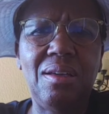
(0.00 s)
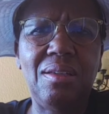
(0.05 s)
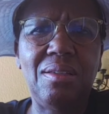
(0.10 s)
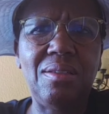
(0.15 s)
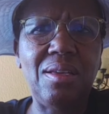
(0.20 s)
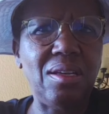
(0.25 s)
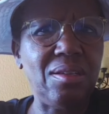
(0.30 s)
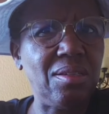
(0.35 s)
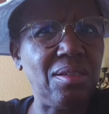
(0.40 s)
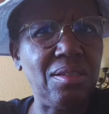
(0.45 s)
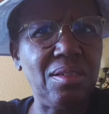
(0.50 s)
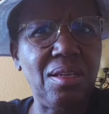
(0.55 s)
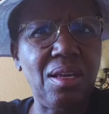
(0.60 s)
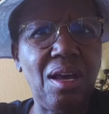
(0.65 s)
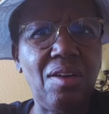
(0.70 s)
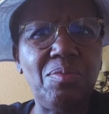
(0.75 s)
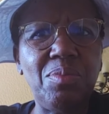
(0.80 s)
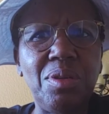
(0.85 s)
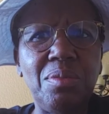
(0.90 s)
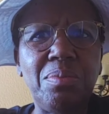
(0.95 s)
Yes,
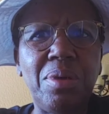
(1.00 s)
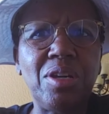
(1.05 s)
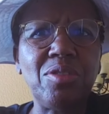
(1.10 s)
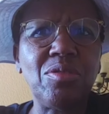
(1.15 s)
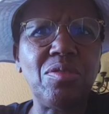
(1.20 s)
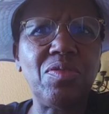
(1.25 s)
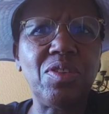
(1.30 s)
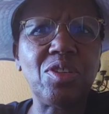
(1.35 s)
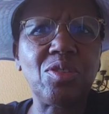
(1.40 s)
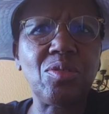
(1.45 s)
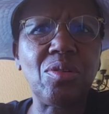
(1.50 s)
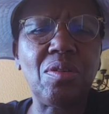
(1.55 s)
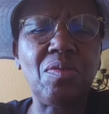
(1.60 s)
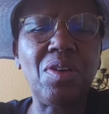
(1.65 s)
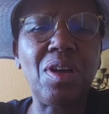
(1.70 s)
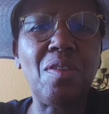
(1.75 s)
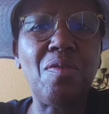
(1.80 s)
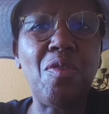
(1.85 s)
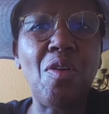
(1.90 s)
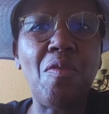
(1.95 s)
I've been part of a
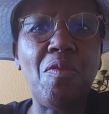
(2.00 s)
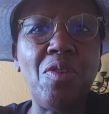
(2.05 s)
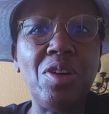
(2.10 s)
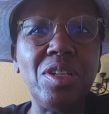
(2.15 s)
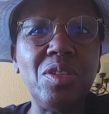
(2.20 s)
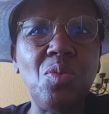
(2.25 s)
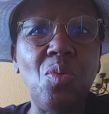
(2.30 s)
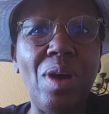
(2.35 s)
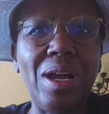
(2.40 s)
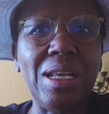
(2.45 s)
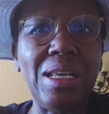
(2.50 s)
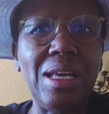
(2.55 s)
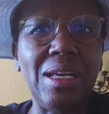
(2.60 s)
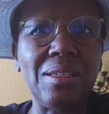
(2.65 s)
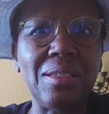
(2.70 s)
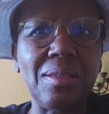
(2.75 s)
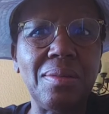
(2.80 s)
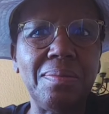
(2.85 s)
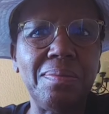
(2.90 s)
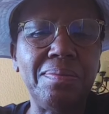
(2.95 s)
Stokvel for 41
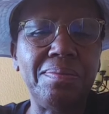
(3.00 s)
years.